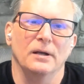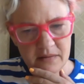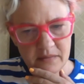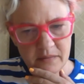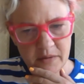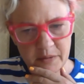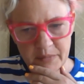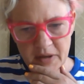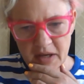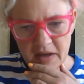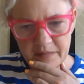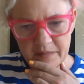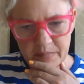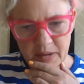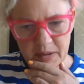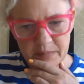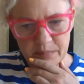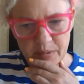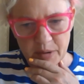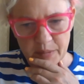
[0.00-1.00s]
We may have
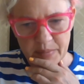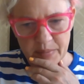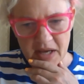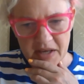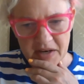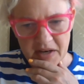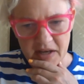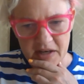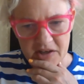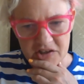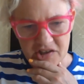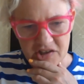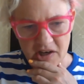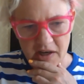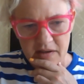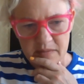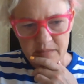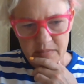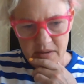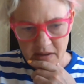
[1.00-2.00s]
been prepared,
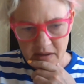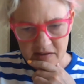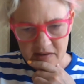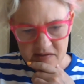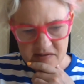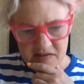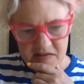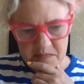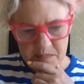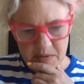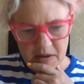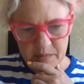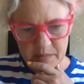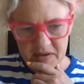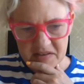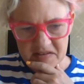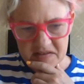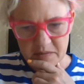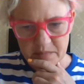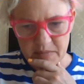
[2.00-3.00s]
AJ, but I suspect we
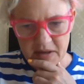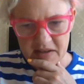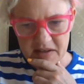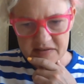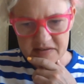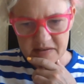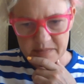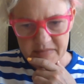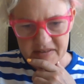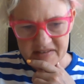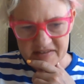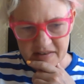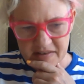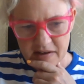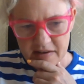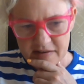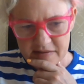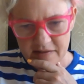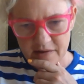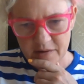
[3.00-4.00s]
still made some
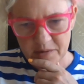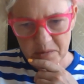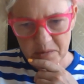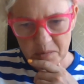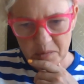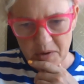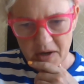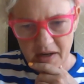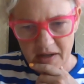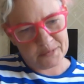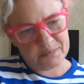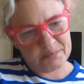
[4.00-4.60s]
mistakes along the way.